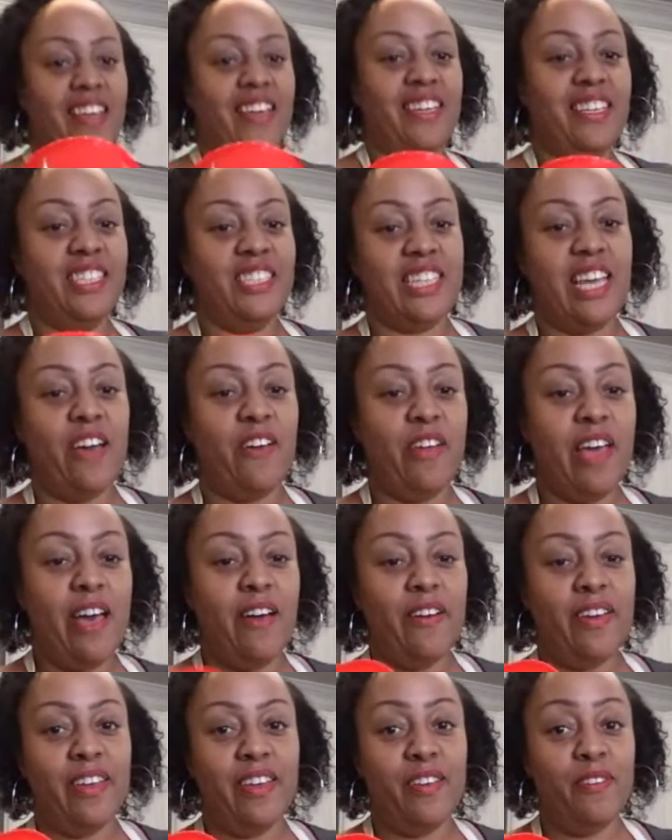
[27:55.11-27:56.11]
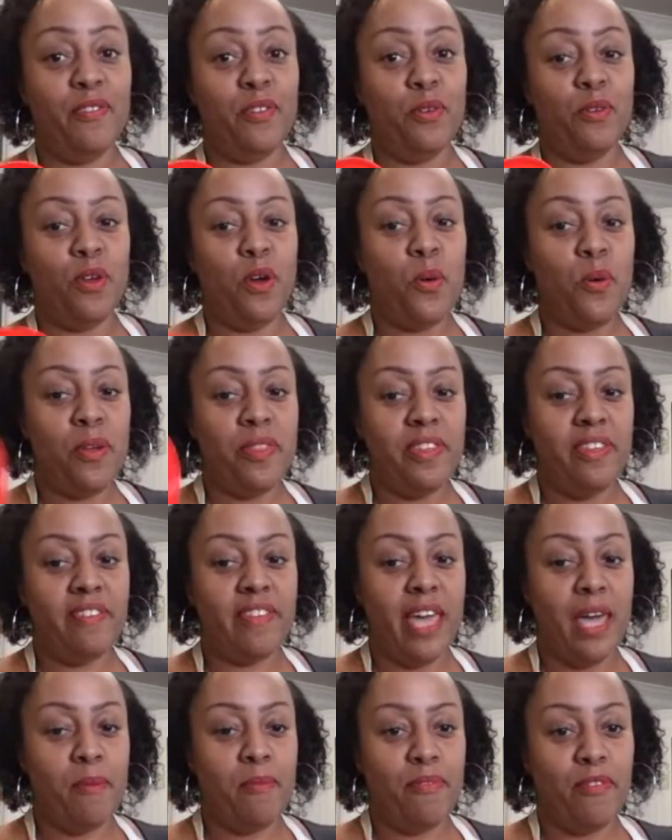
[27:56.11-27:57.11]
I get a shout out if you know where these
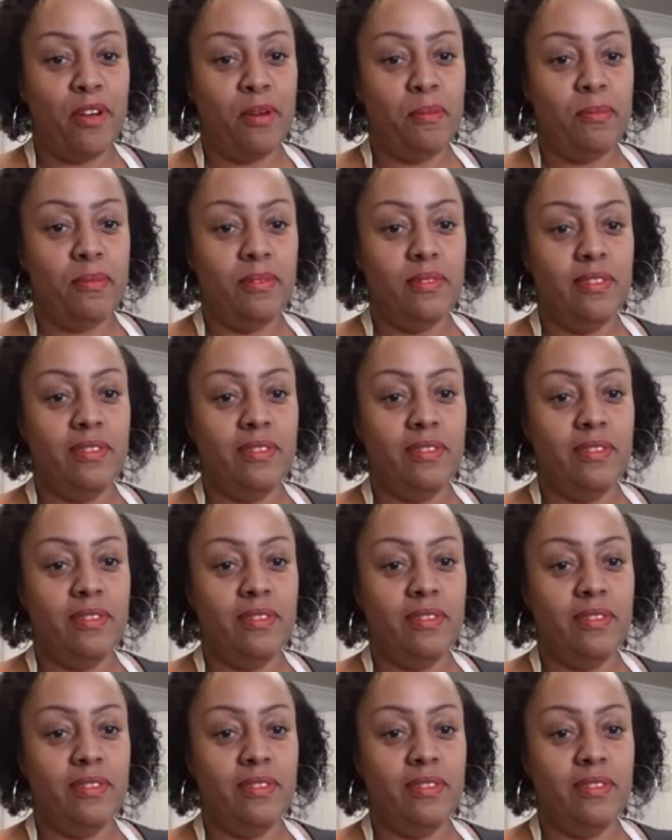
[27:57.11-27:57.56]
came from?